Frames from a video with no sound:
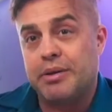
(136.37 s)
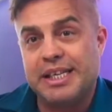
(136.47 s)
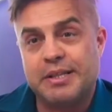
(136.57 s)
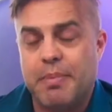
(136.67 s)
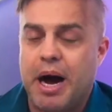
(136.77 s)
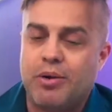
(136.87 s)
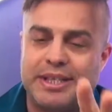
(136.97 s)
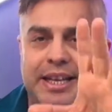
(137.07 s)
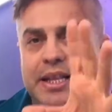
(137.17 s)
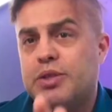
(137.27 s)
this mouse,
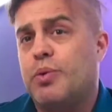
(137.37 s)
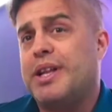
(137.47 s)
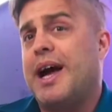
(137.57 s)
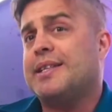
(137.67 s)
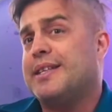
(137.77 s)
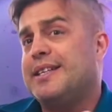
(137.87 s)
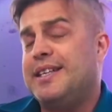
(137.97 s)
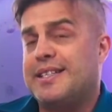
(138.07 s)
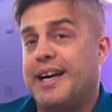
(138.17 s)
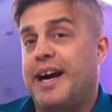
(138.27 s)
that this one has a
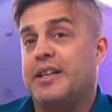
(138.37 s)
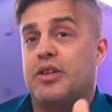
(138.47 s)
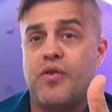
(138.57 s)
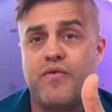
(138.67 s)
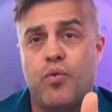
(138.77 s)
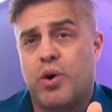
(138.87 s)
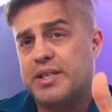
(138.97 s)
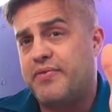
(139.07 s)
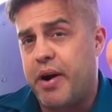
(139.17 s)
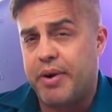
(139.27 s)
design and of course
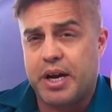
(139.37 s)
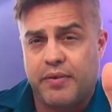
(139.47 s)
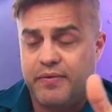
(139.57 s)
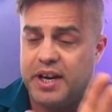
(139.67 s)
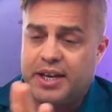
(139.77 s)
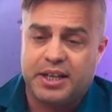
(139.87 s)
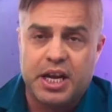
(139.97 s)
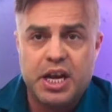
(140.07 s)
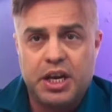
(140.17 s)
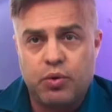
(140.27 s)
very convenient
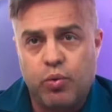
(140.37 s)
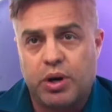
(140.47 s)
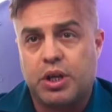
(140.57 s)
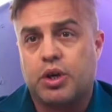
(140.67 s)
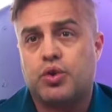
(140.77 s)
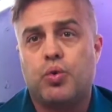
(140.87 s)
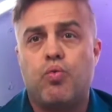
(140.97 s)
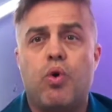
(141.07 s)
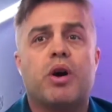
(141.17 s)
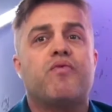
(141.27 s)
in order to
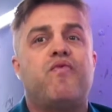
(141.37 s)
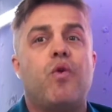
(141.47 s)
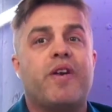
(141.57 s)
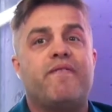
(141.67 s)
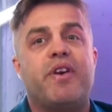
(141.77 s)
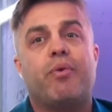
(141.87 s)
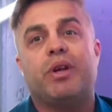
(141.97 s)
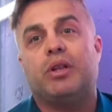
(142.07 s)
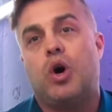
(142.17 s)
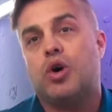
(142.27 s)
work for a very
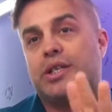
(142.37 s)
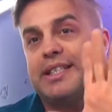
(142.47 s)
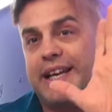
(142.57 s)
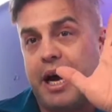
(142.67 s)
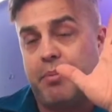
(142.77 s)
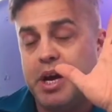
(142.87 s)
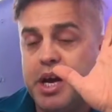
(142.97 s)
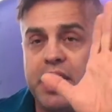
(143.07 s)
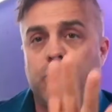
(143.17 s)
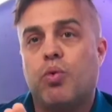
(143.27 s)
long time,
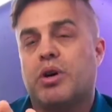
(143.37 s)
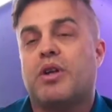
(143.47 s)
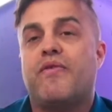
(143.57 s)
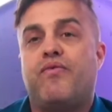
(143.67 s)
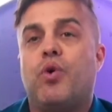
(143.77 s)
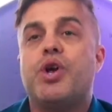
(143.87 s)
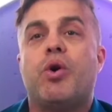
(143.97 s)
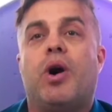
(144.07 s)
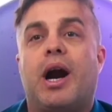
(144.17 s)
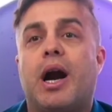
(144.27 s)
in order for
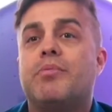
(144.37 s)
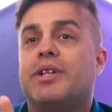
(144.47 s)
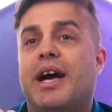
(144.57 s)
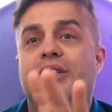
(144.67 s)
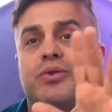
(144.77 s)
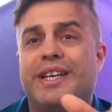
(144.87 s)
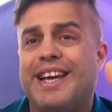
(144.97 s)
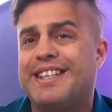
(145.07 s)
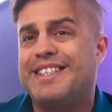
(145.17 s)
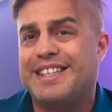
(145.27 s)
your arm not to
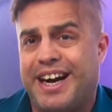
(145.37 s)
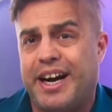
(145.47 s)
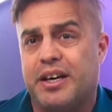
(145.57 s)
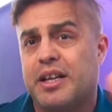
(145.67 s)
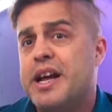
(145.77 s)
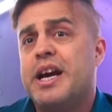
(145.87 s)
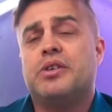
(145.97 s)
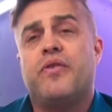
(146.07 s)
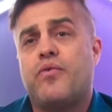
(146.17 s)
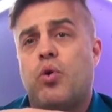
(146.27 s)
get tired, and
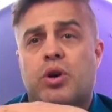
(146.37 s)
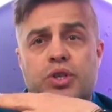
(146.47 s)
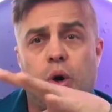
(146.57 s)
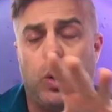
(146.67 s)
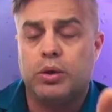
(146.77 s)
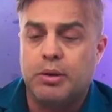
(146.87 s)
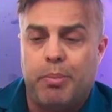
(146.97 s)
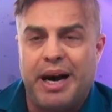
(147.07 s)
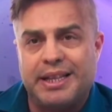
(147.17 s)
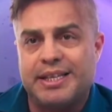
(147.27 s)
of course all the
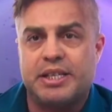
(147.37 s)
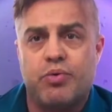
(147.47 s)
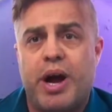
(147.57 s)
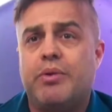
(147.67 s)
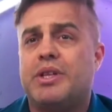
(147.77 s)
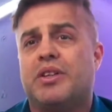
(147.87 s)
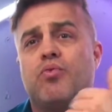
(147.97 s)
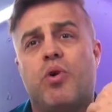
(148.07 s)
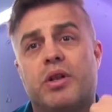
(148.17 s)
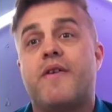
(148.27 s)
buttons around in
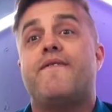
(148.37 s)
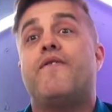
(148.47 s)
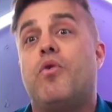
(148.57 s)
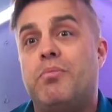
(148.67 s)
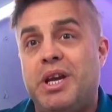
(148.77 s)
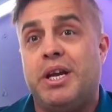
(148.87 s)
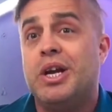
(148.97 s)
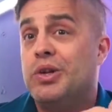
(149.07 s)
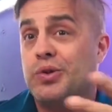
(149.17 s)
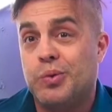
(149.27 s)
order for me
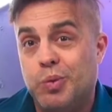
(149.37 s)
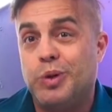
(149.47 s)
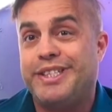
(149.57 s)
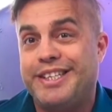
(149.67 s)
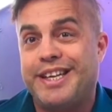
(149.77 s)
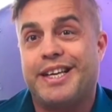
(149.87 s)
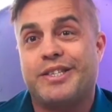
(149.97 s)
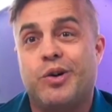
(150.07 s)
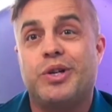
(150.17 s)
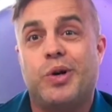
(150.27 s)
to multitask
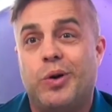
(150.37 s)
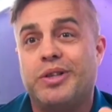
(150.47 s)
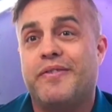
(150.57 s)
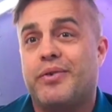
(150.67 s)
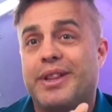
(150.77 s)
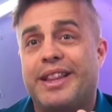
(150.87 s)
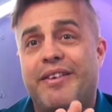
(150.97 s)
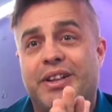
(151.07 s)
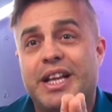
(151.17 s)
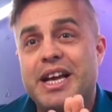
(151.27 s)
on a whole different
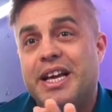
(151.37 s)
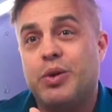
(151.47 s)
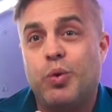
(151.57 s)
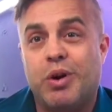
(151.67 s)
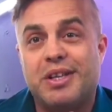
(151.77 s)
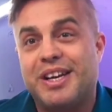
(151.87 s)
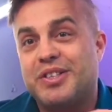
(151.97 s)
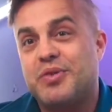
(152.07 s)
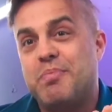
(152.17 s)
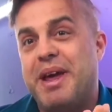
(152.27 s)
level in order
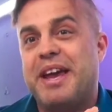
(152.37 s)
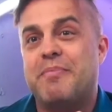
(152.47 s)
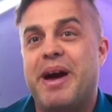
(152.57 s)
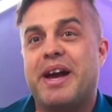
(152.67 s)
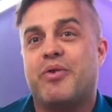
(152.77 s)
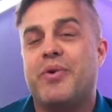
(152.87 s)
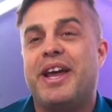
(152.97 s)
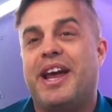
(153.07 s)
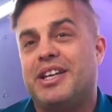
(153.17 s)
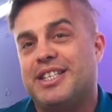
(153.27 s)
to make my
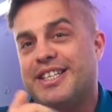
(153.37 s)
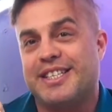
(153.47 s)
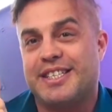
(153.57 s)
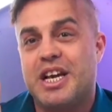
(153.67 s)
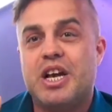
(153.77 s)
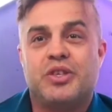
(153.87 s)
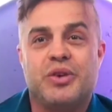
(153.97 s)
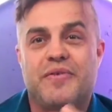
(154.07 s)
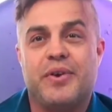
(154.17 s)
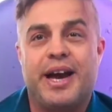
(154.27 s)
creations. So
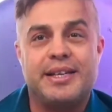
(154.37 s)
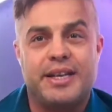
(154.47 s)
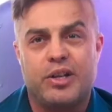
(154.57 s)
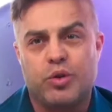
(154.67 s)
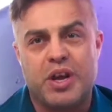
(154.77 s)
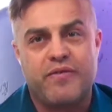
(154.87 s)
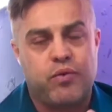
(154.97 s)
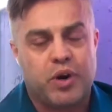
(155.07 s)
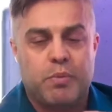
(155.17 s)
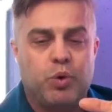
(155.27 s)
if you guys are looking
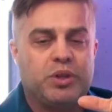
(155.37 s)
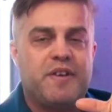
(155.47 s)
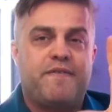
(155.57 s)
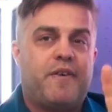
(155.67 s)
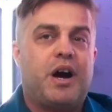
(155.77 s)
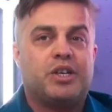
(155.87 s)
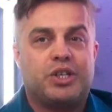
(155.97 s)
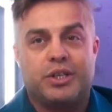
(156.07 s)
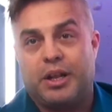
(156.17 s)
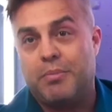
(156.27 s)
for a
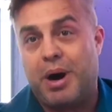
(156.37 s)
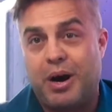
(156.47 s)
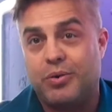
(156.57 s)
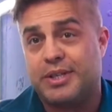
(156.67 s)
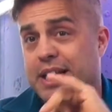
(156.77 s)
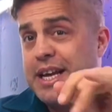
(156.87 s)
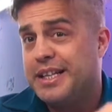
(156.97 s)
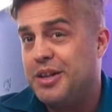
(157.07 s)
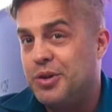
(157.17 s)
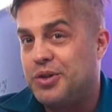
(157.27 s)
multifunctional mouse,
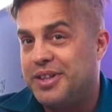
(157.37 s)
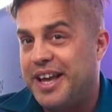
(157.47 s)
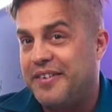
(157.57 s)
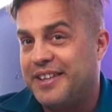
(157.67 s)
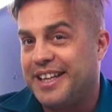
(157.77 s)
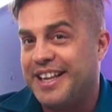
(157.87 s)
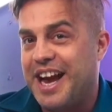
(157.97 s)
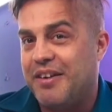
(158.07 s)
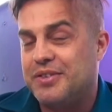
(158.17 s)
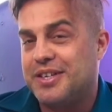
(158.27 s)
then you should definitely
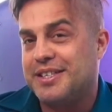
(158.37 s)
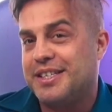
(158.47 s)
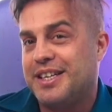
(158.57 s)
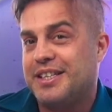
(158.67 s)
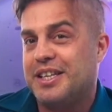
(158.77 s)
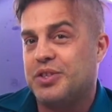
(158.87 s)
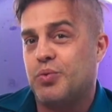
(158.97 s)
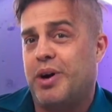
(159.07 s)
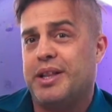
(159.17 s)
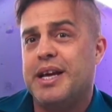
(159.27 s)
have to consider this
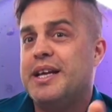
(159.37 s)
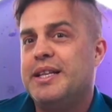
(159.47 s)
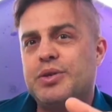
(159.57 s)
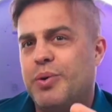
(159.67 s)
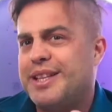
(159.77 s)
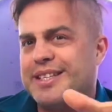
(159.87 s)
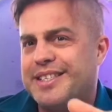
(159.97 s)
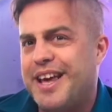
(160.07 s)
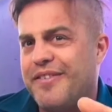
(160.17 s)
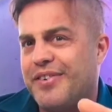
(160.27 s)
one. This one is
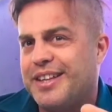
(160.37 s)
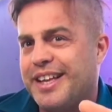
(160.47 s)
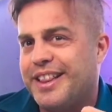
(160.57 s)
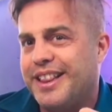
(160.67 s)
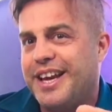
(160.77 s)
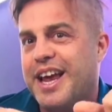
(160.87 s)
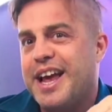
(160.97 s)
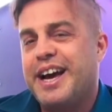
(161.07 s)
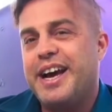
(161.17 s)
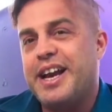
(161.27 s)
definitely
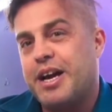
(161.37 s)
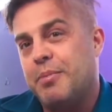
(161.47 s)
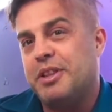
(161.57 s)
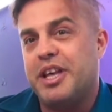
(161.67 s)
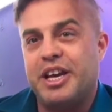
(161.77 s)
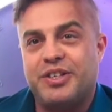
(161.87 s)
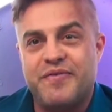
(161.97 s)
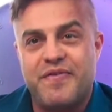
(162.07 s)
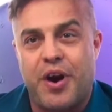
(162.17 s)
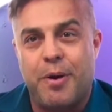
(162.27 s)
a recommendation
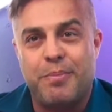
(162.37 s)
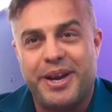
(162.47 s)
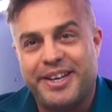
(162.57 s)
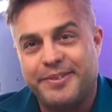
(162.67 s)
from me.